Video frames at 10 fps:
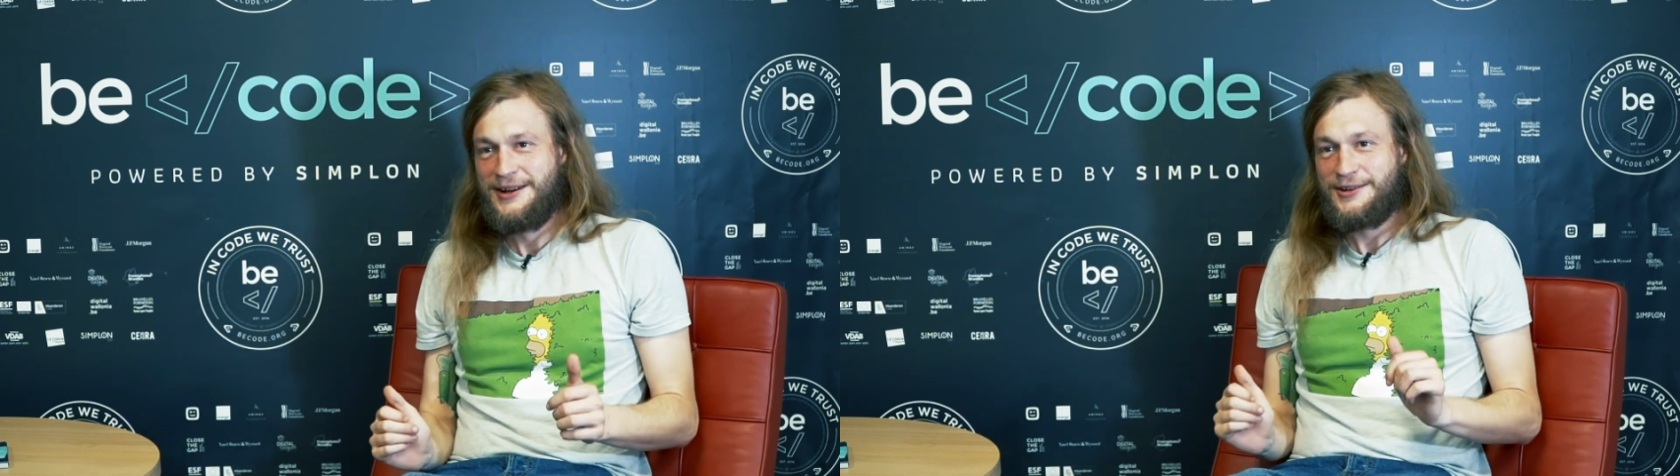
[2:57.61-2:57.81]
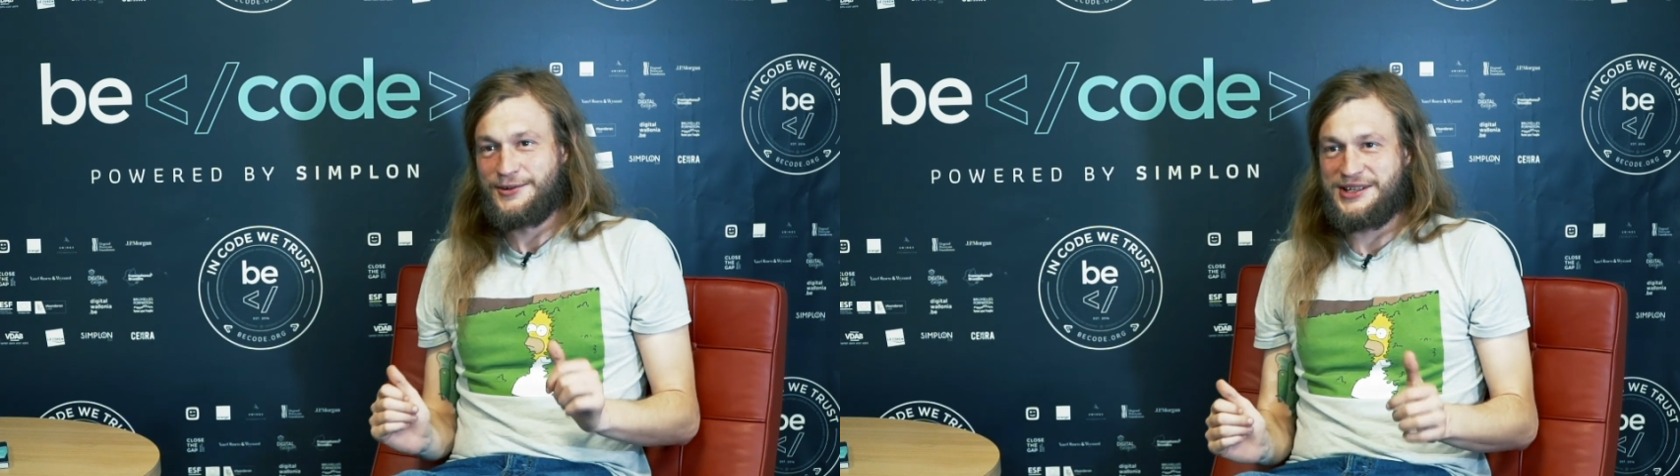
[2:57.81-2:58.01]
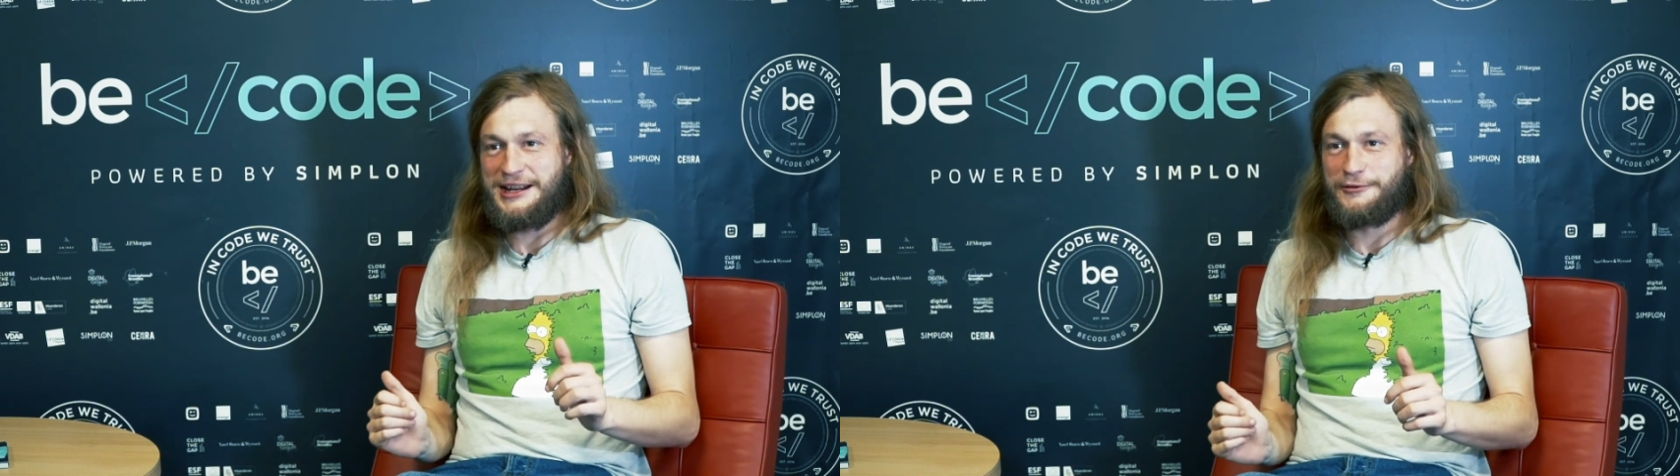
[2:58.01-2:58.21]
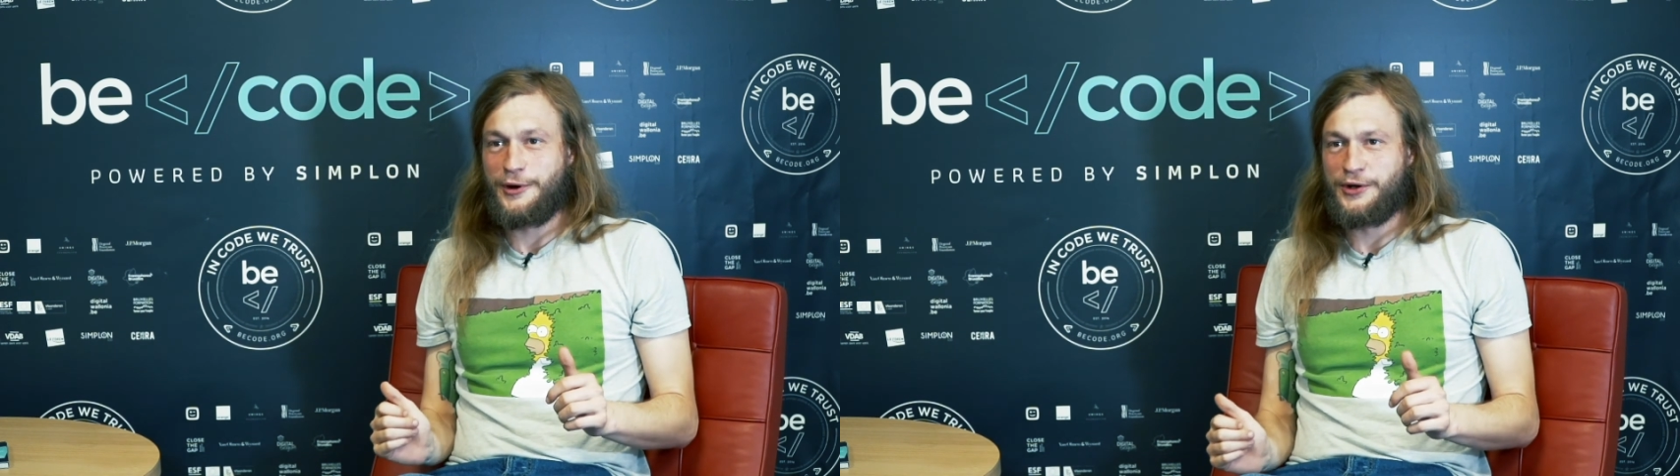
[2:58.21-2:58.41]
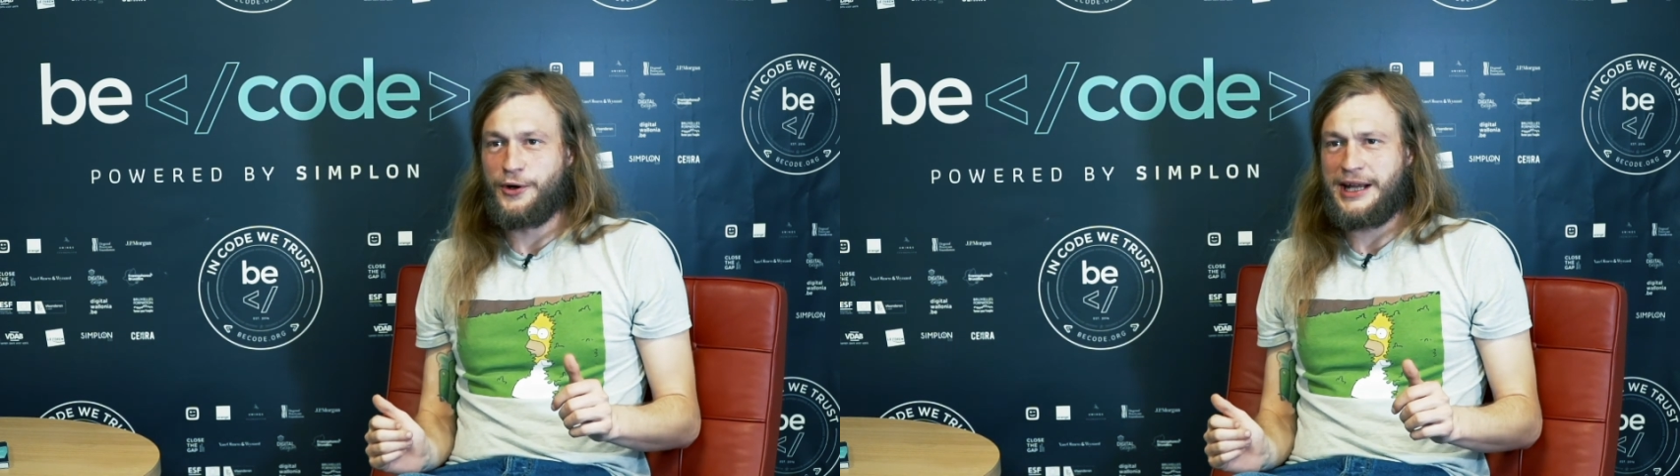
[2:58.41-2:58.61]
To see
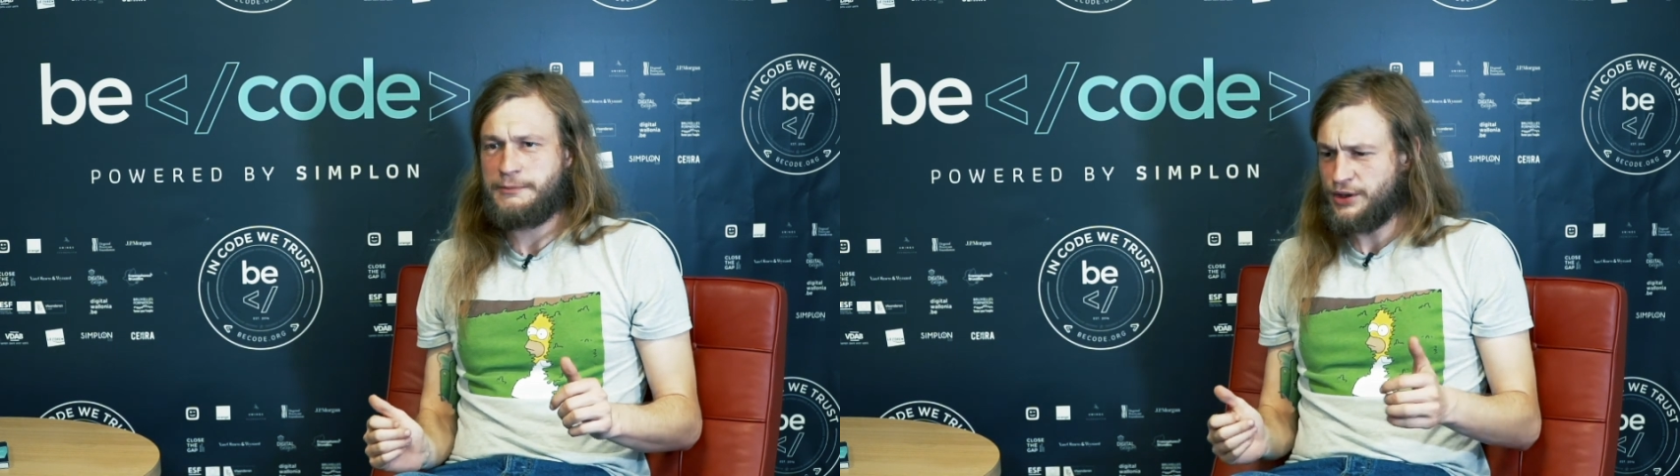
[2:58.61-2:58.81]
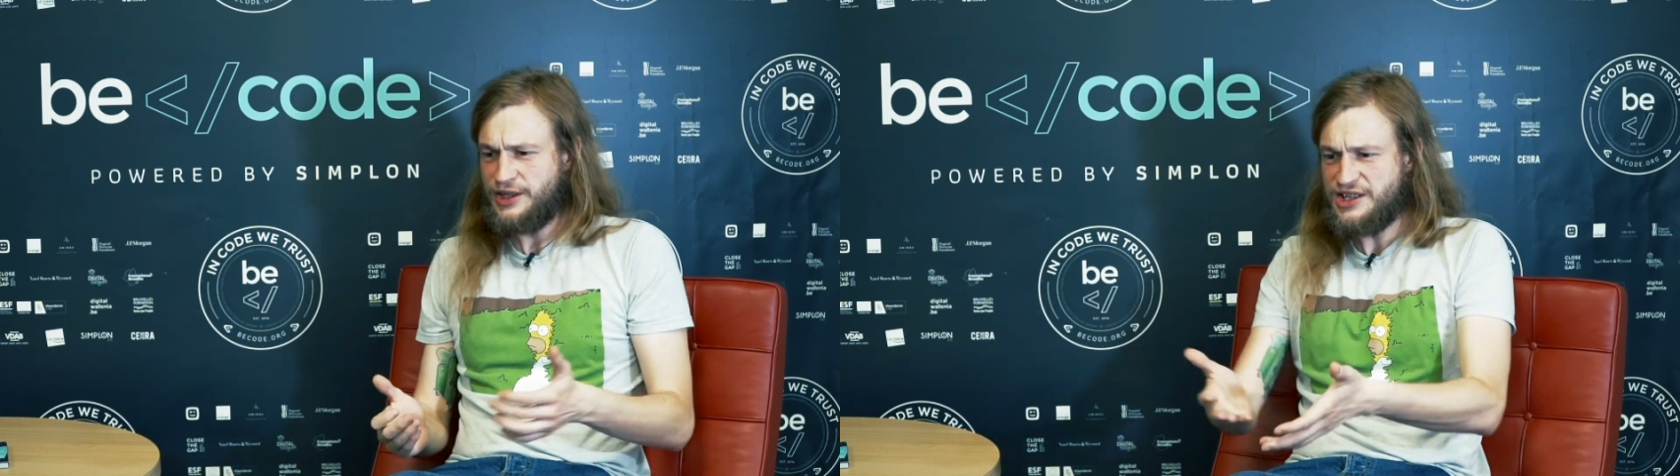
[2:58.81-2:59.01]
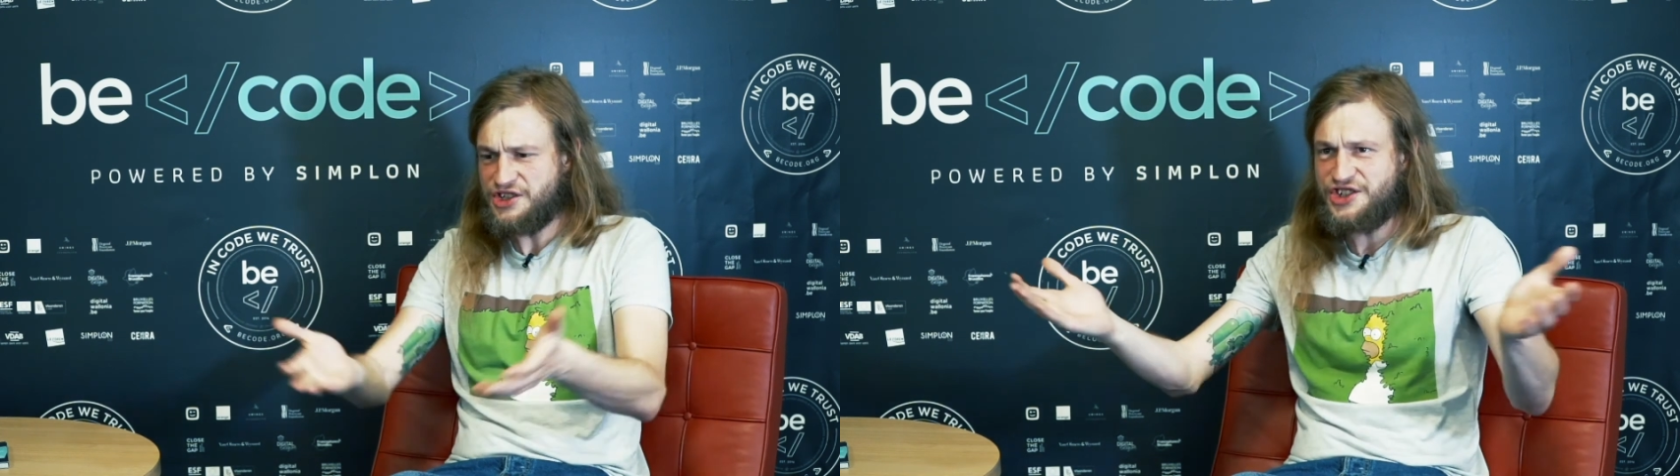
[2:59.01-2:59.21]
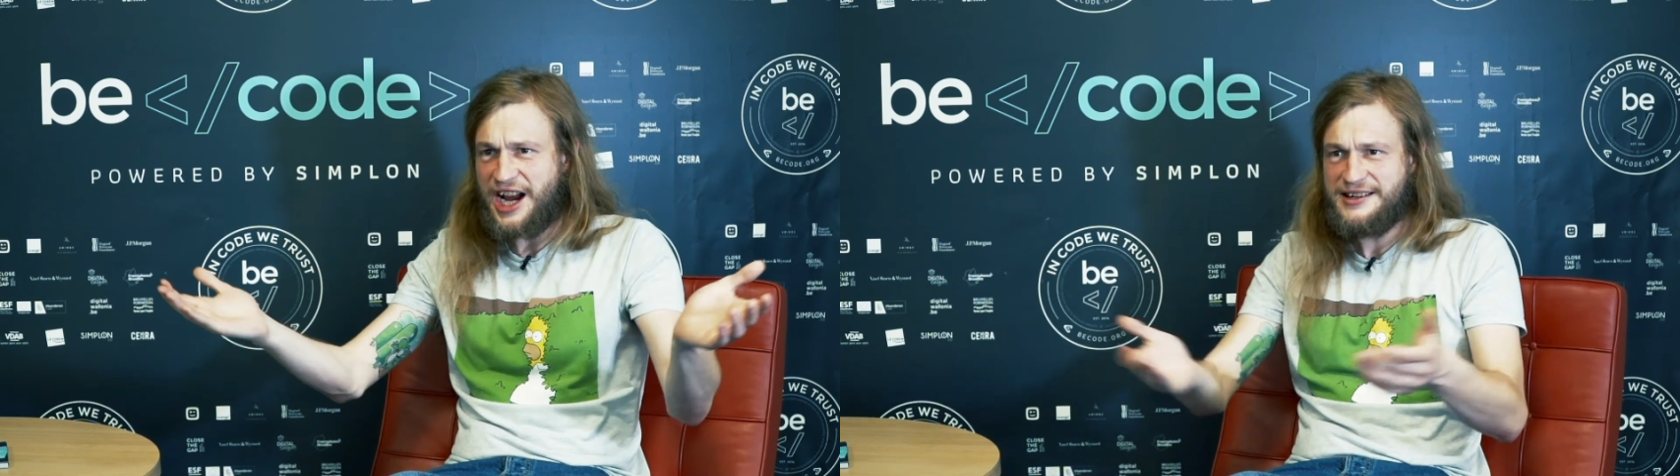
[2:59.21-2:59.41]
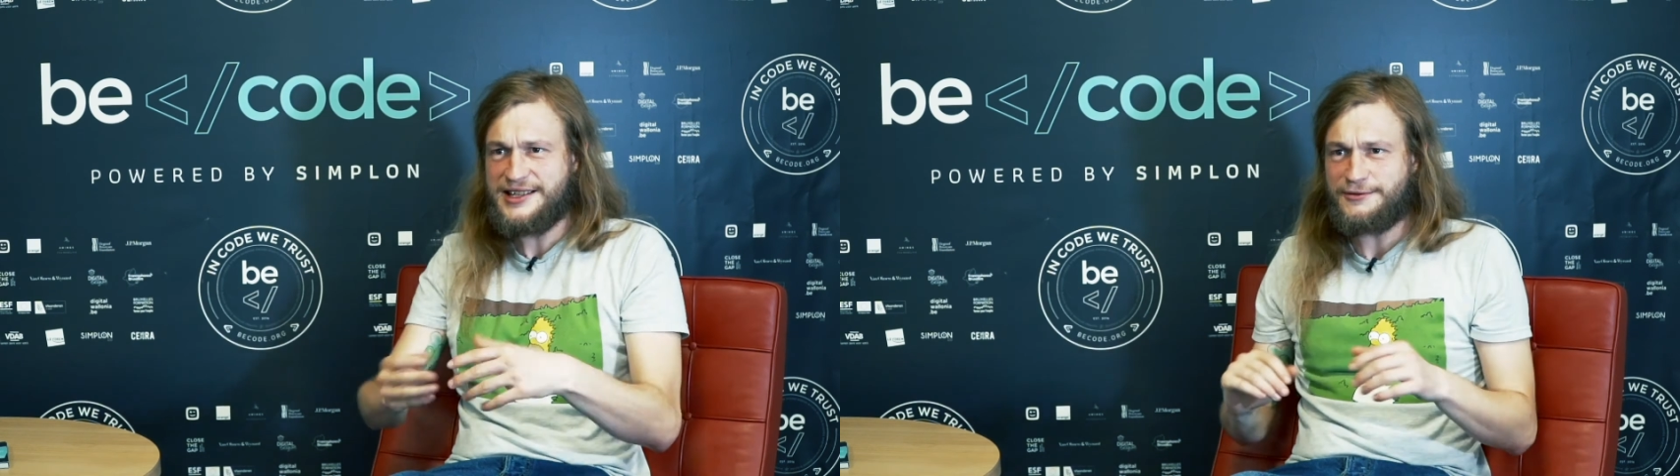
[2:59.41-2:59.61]
everyone go like, but this is
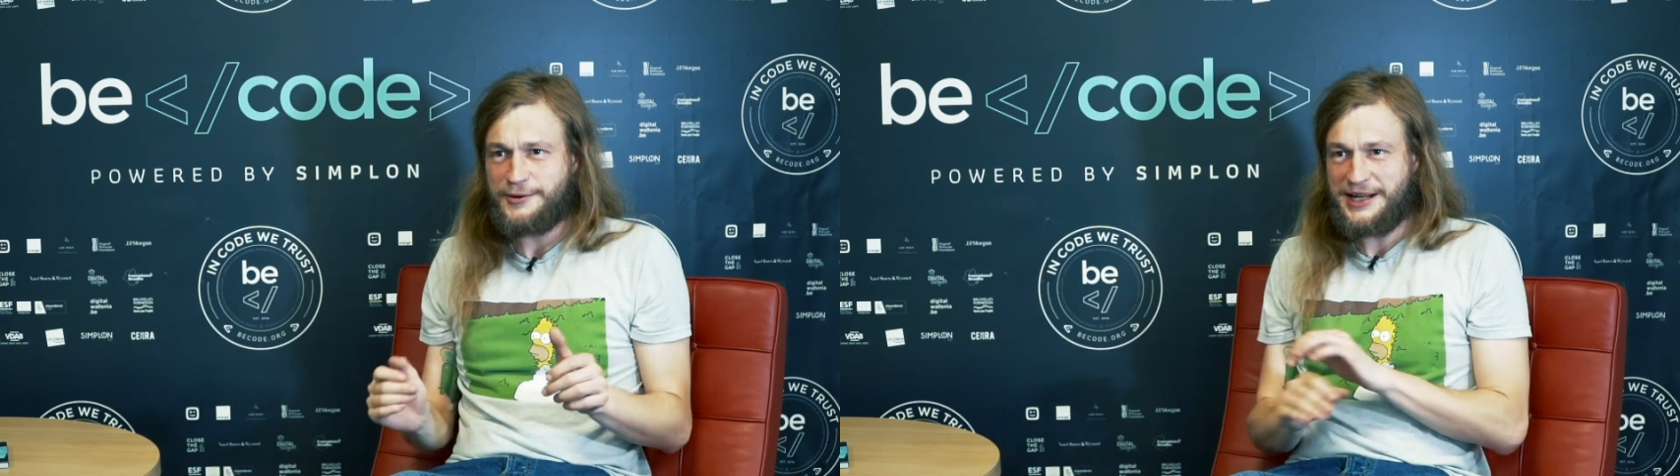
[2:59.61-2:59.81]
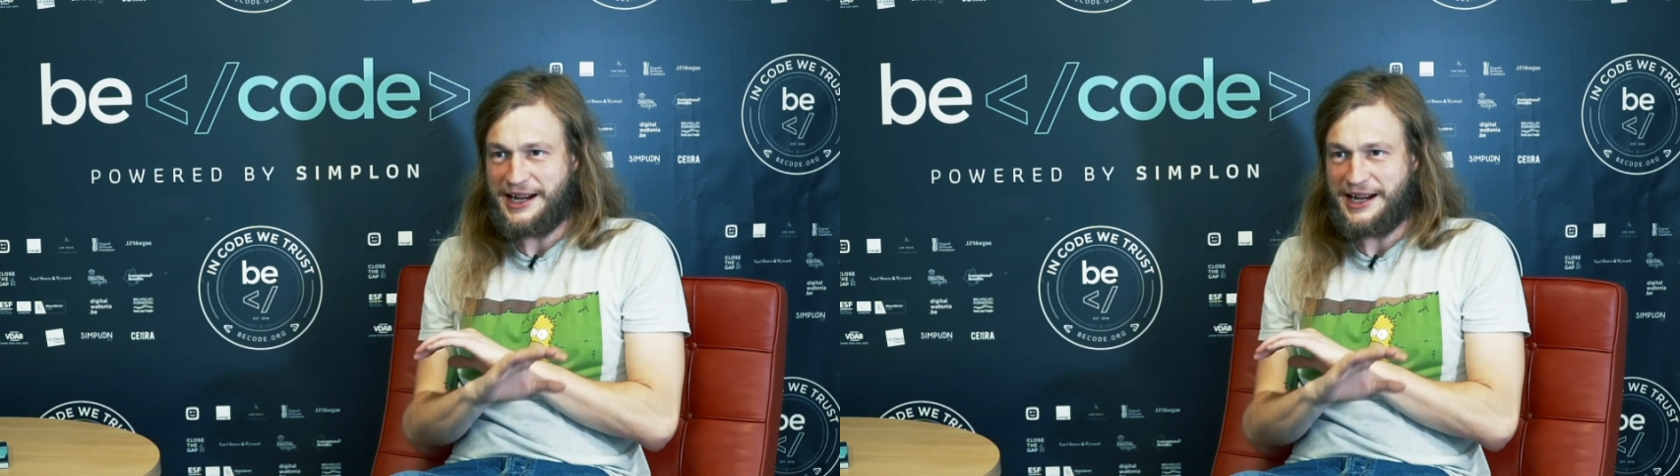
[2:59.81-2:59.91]
Chinese for me,